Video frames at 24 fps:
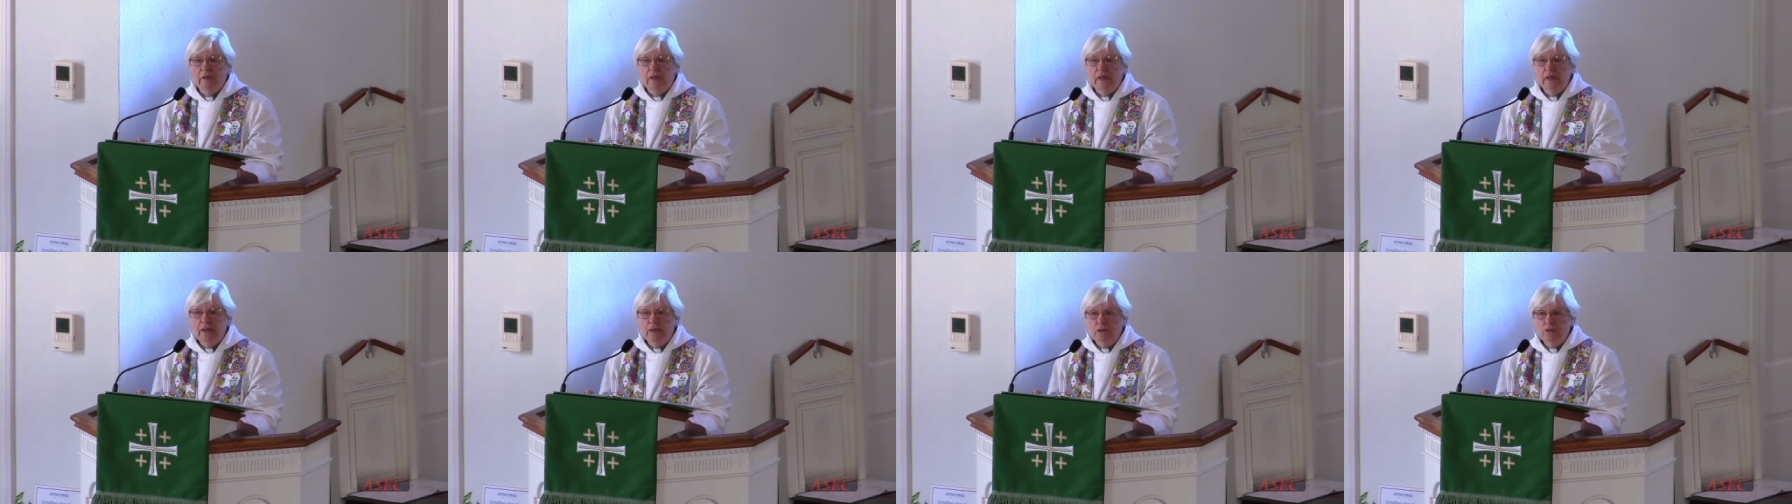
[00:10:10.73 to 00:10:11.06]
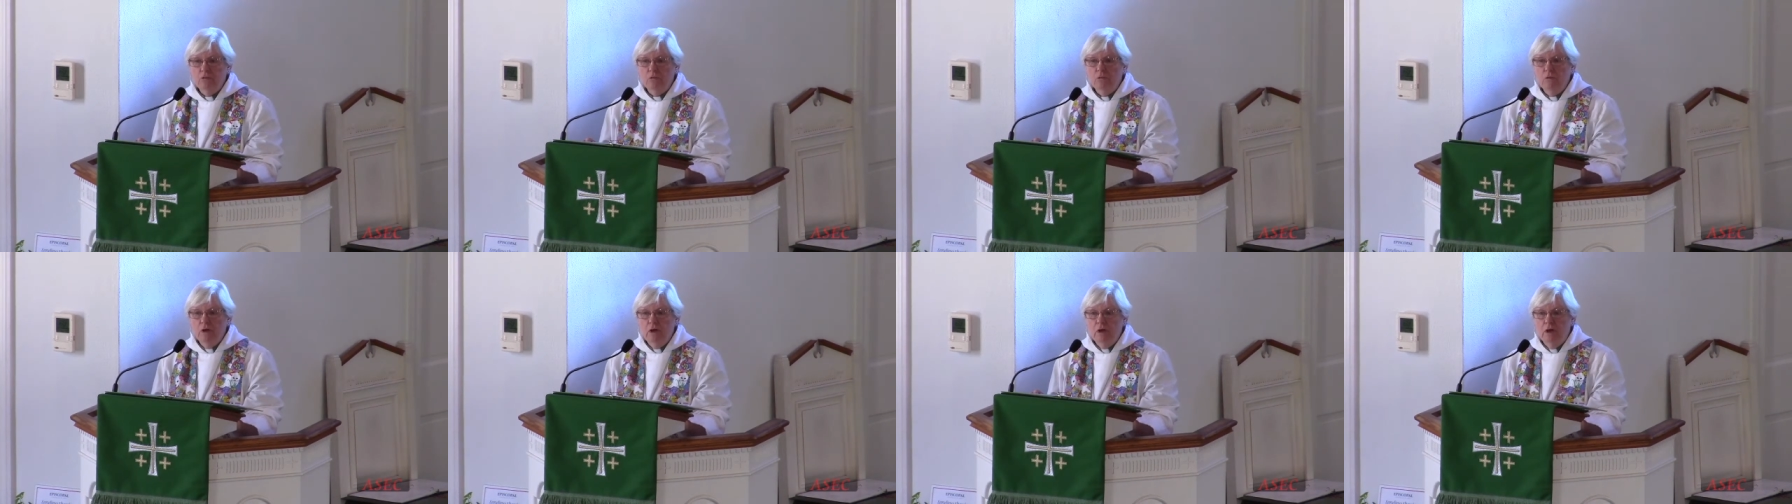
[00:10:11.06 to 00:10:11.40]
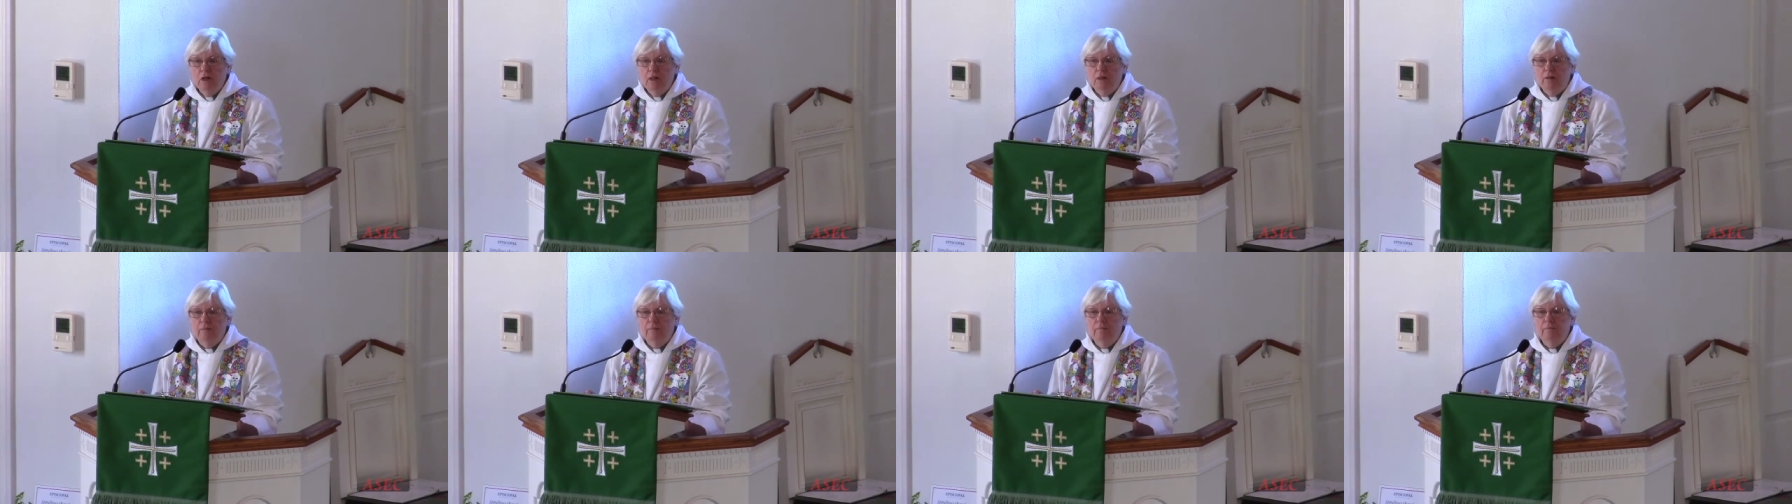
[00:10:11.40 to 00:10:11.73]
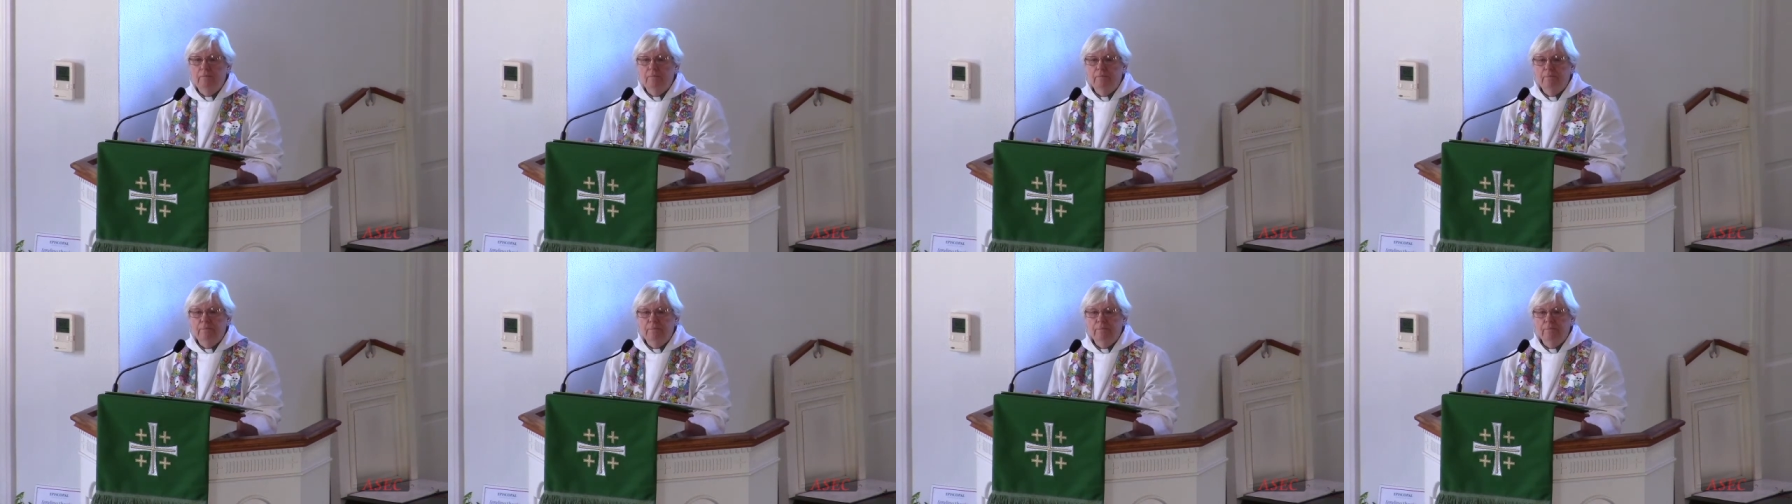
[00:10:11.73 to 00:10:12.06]
as well.
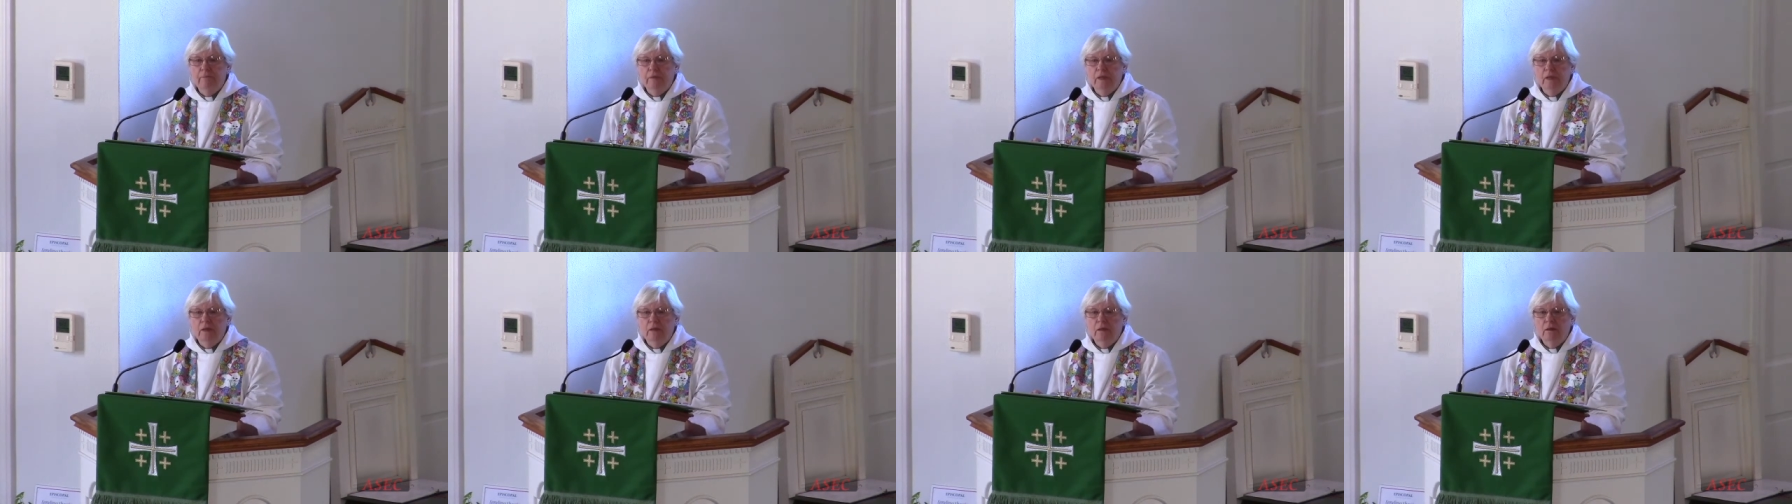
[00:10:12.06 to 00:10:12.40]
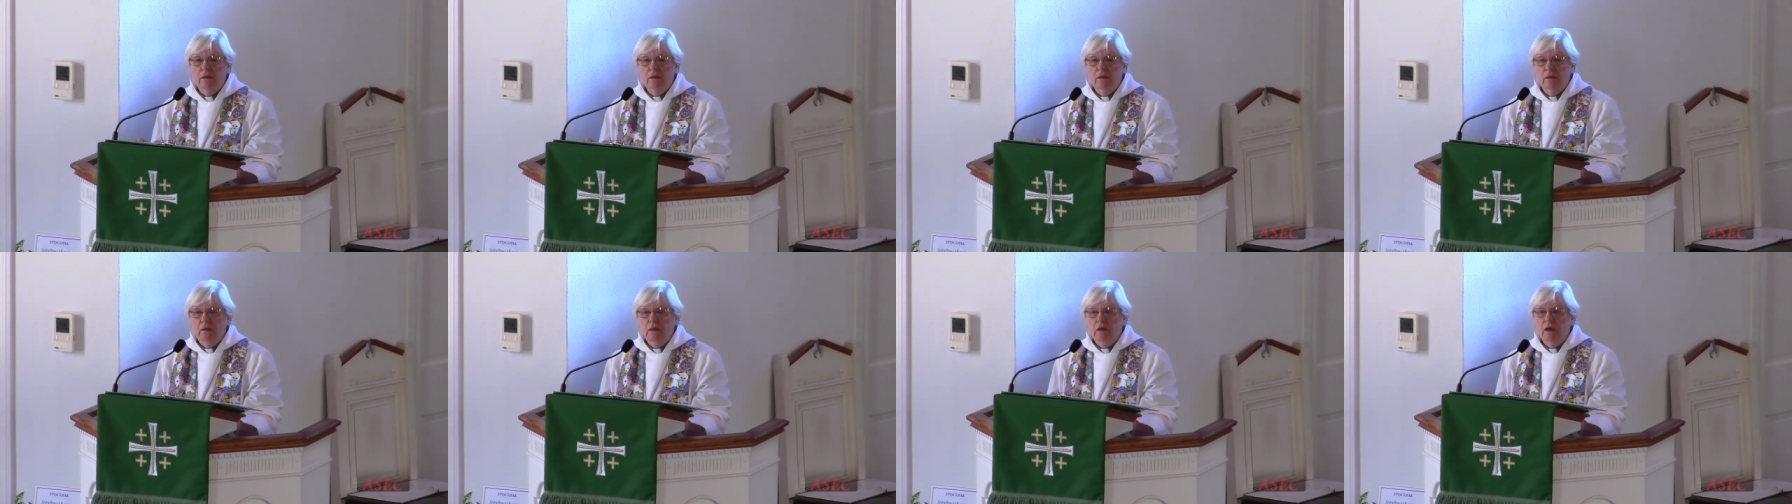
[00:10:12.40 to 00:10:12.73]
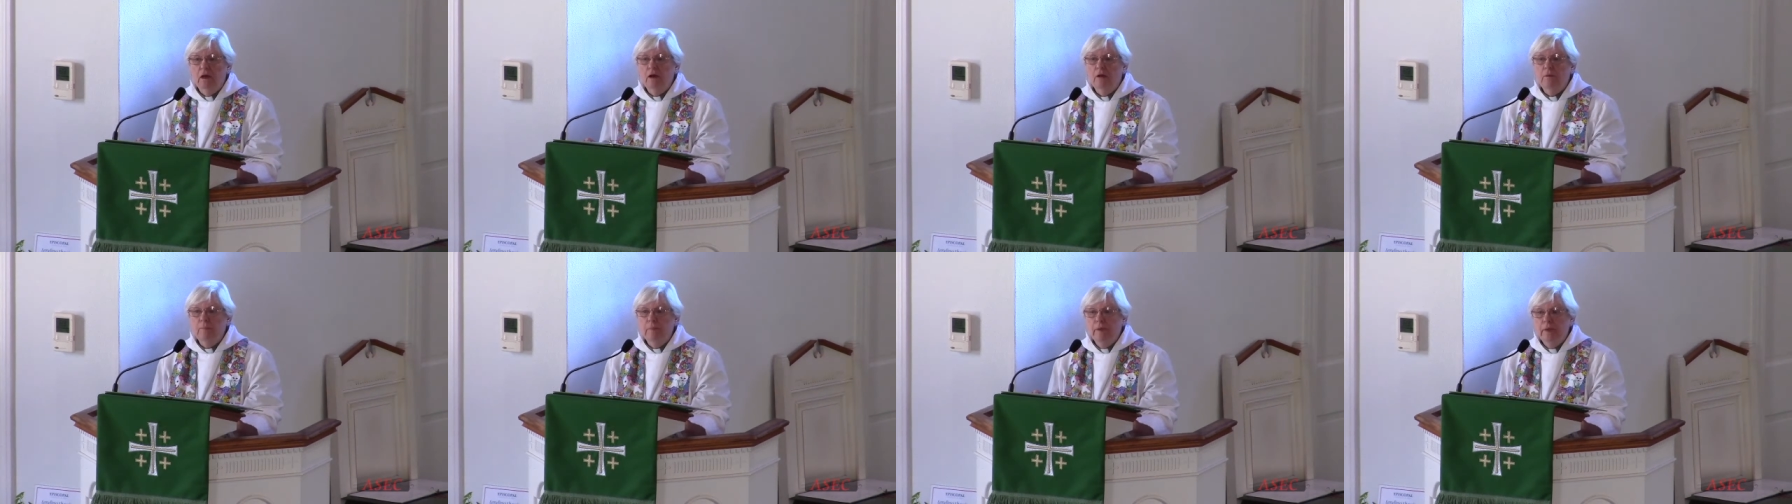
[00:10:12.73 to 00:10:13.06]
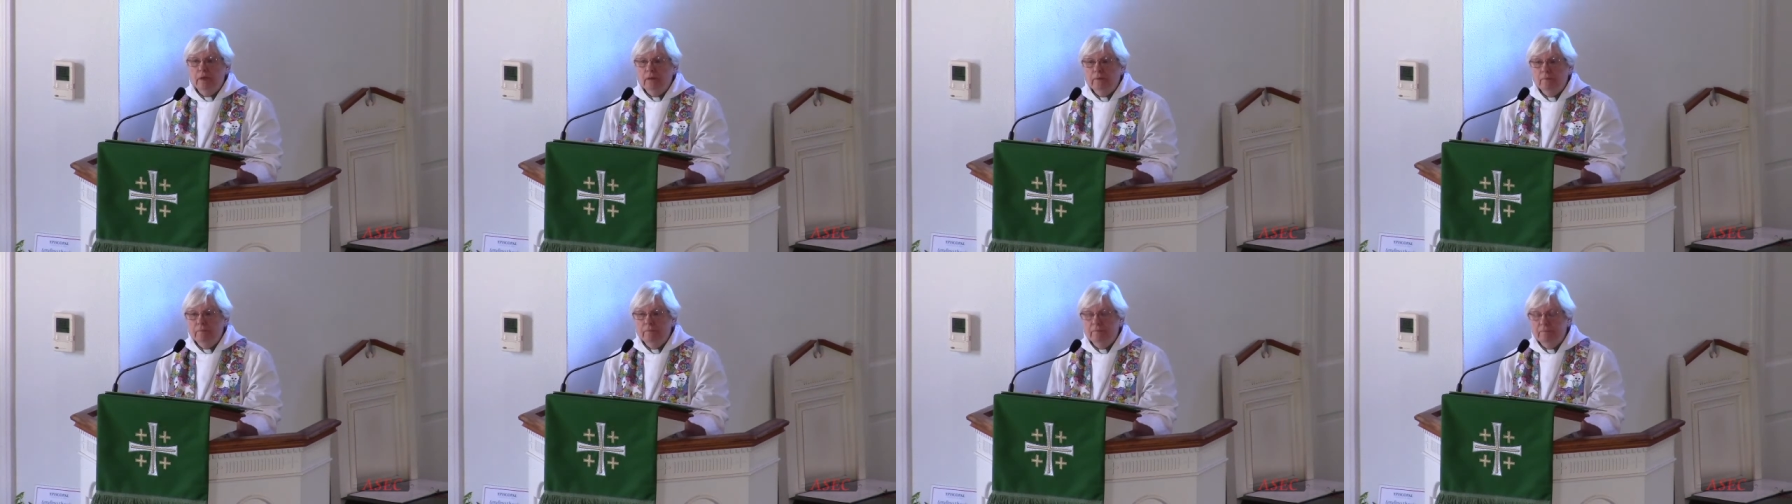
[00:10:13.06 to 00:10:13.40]
Amen.